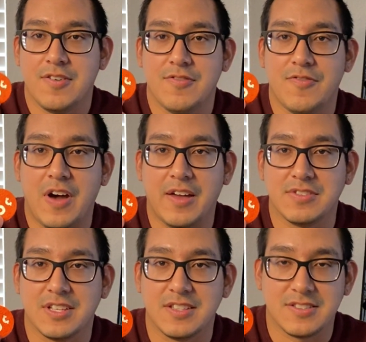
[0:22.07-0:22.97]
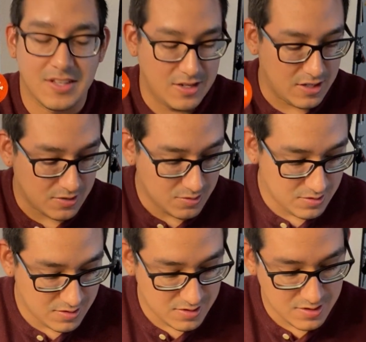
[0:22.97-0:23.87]
5 cents, a
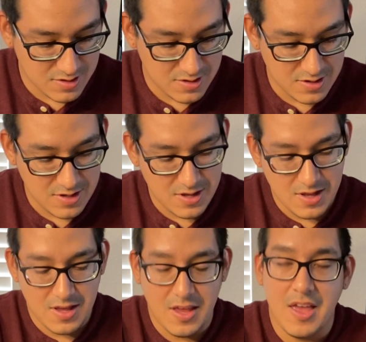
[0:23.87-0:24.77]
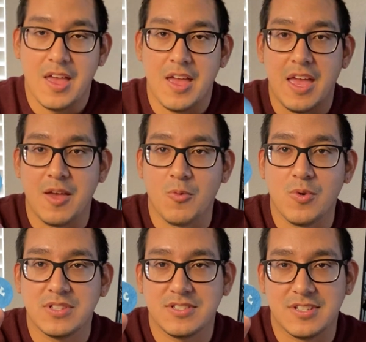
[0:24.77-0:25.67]
nickel, and
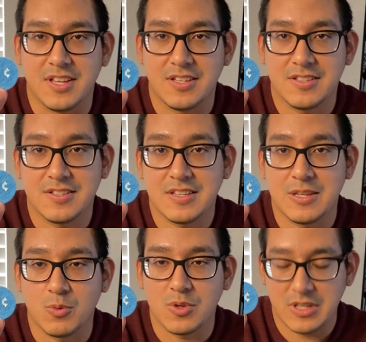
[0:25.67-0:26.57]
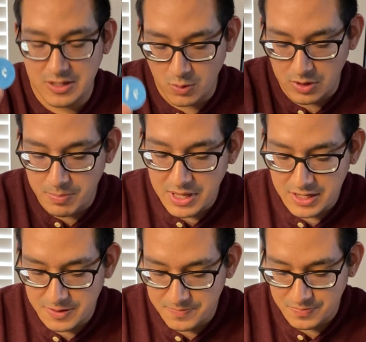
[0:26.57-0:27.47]
1 cent will equal a
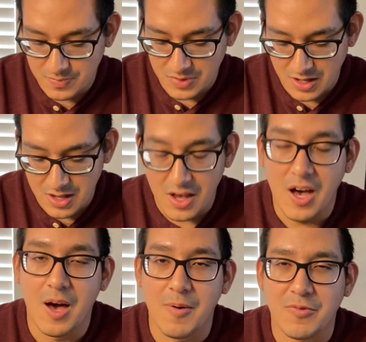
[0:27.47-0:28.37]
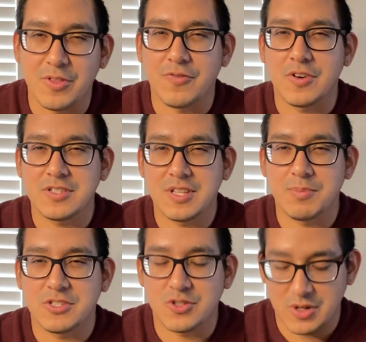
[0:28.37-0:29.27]
penny. For the first
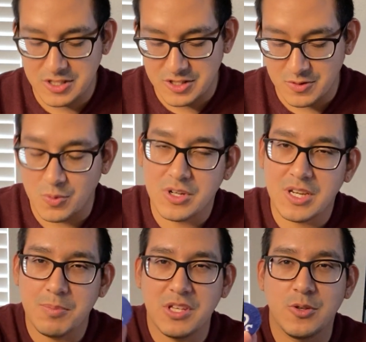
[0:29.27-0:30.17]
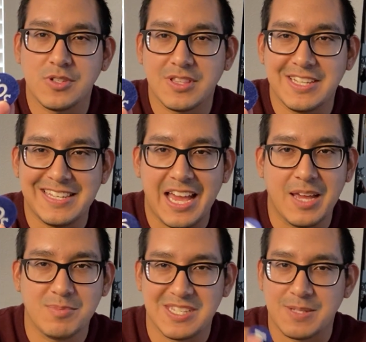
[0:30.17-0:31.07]
demonstration, we're going to be using the
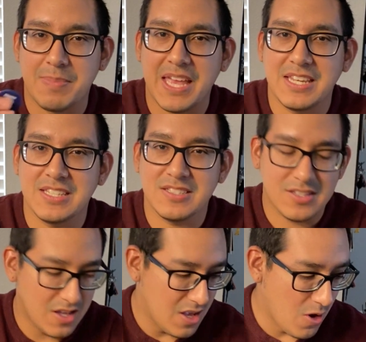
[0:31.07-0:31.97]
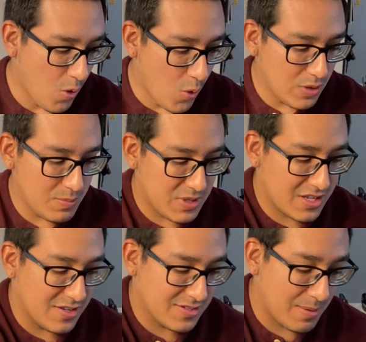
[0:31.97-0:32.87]
dimes as pennies only
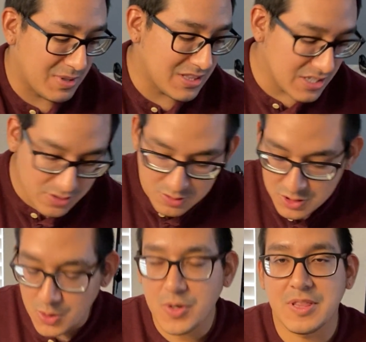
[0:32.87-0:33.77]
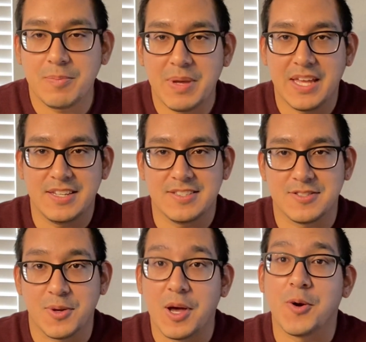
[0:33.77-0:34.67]
because I'm a little short on the pennies,
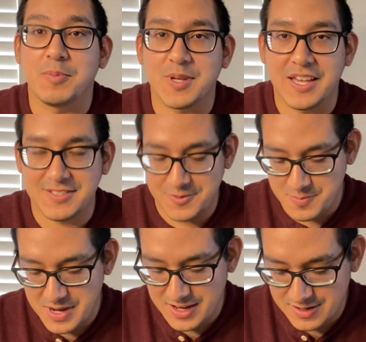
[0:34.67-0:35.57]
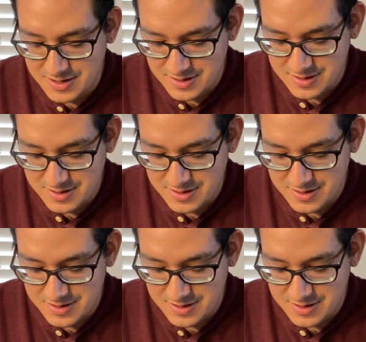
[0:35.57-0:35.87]
so I hope you guys don't mind.